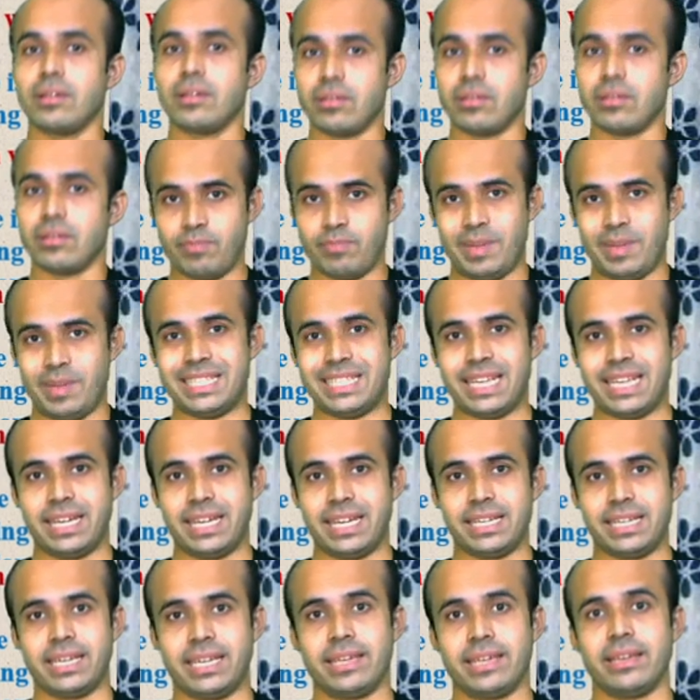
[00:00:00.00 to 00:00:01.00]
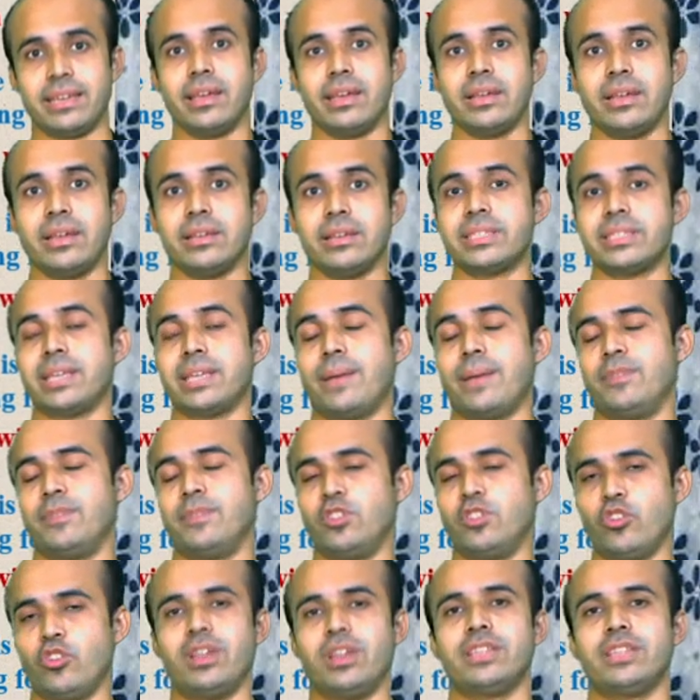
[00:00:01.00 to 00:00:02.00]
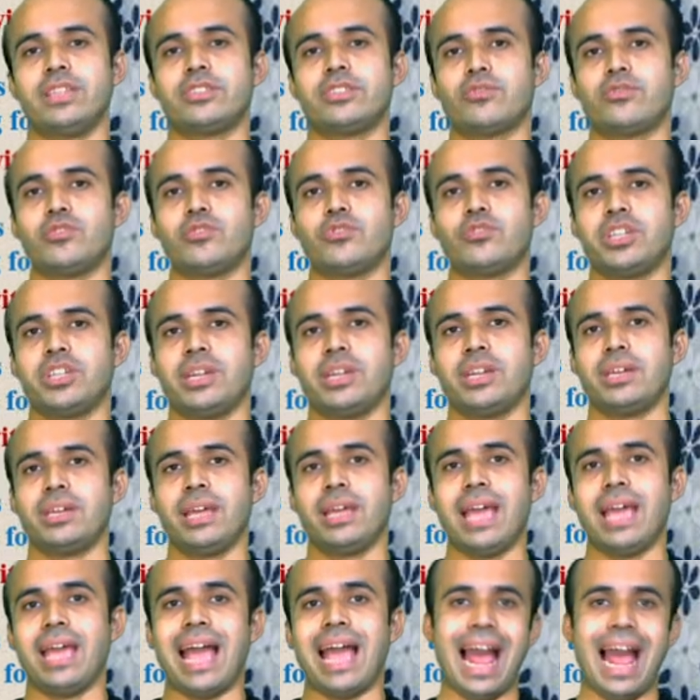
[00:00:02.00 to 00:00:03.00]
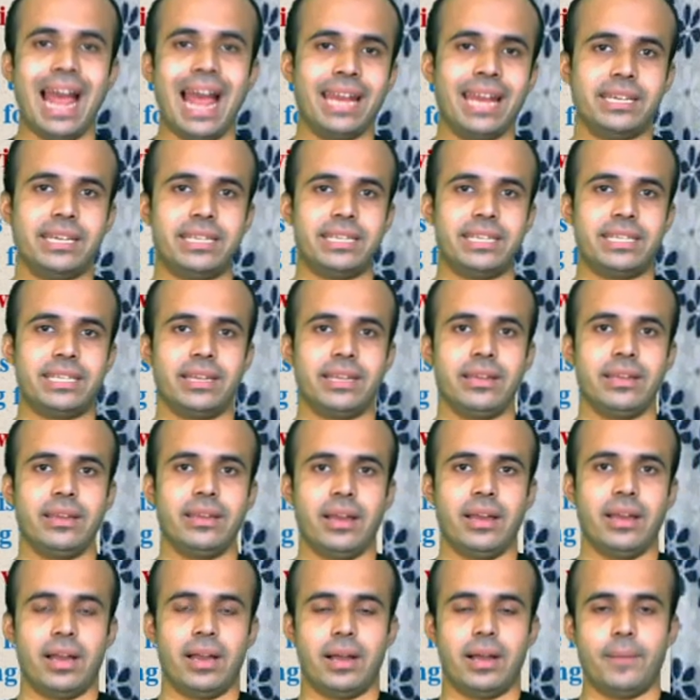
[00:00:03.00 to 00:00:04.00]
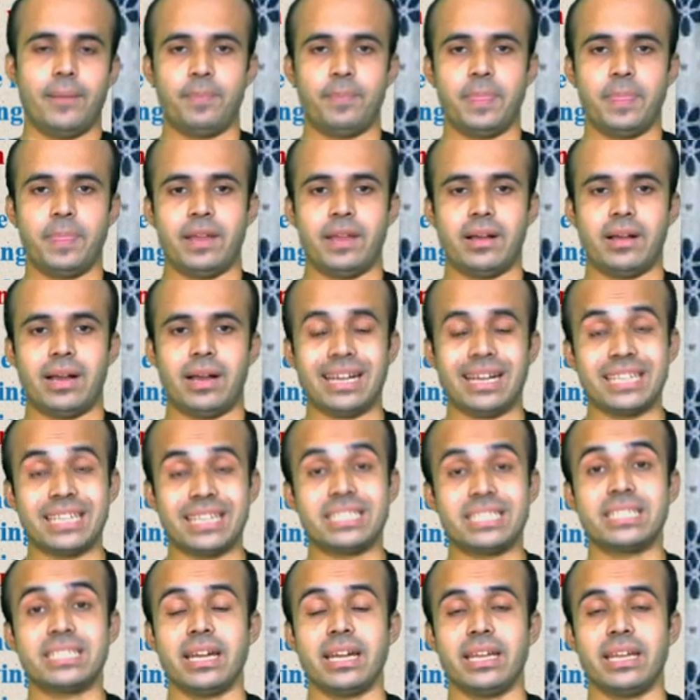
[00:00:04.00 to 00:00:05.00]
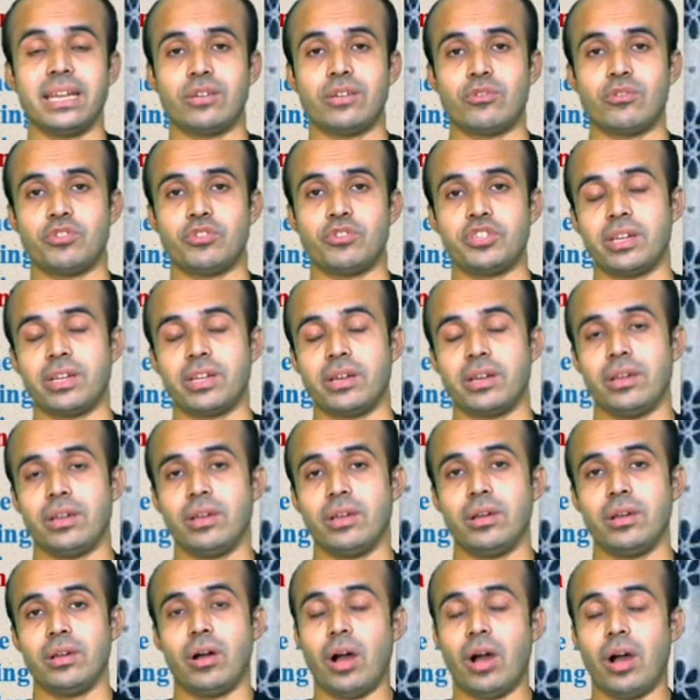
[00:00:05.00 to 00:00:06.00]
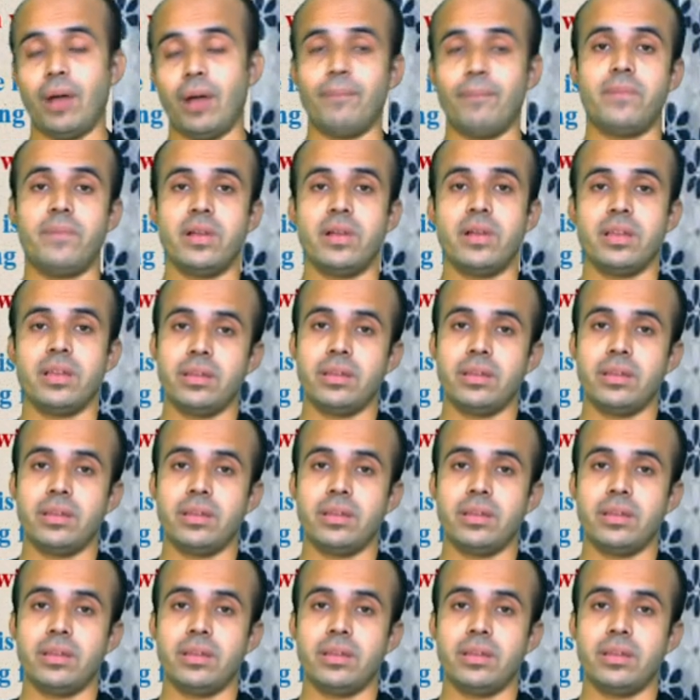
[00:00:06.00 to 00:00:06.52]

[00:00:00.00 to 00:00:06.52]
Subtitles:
presenting some knowledge question and understanding question of